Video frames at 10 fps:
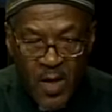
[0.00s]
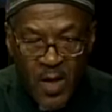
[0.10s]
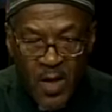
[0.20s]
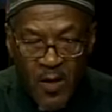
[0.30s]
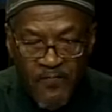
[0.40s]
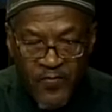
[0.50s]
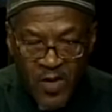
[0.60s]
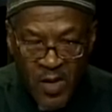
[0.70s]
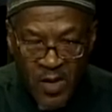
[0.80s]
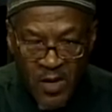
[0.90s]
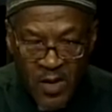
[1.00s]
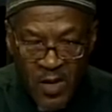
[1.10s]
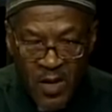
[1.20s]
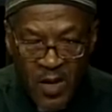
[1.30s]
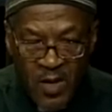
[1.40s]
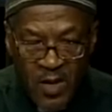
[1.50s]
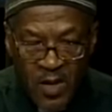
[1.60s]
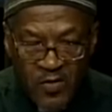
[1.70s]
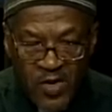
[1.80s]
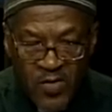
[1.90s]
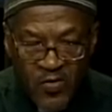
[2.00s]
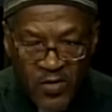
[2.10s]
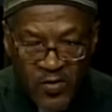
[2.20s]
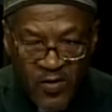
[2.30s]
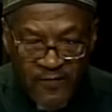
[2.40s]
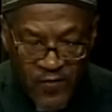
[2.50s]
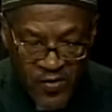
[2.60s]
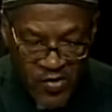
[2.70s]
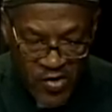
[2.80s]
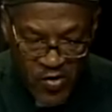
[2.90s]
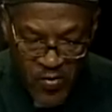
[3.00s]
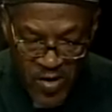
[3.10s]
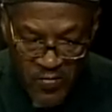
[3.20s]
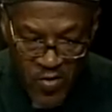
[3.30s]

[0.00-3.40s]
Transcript: January 31st at 6 p.m.